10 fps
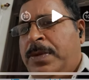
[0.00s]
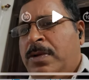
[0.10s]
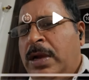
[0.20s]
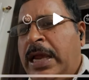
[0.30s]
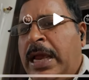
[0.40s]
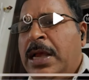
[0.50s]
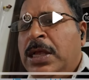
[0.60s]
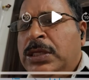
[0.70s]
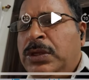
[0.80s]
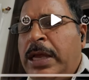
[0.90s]
Okay,
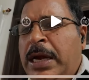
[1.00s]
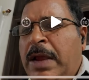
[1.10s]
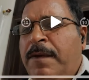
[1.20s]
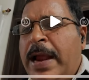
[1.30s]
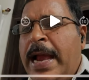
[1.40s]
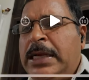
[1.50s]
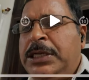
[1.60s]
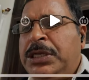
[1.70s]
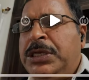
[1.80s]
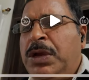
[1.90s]
so then F dash
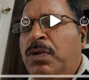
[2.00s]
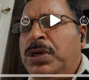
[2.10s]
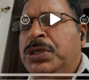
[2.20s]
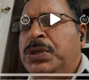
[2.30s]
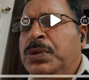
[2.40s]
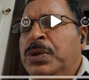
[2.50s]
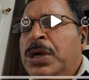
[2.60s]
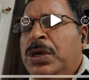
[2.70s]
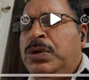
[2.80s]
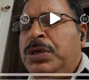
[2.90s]
is equals to
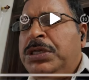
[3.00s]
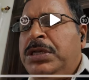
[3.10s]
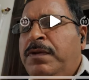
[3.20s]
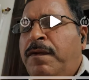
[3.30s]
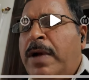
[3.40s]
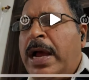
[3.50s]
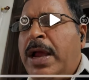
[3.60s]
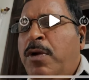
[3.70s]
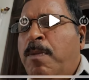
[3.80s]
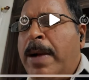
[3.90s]

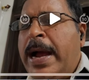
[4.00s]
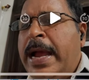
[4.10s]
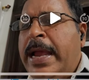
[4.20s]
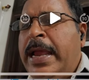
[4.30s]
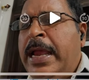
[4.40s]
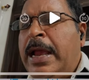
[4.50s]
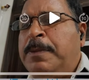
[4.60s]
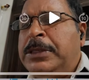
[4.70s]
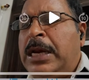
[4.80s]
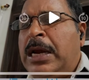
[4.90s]
25 by
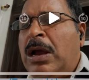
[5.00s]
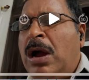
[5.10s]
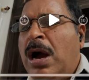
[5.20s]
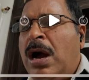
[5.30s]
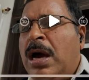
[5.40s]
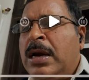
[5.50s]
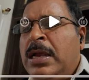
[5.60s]
epsilon R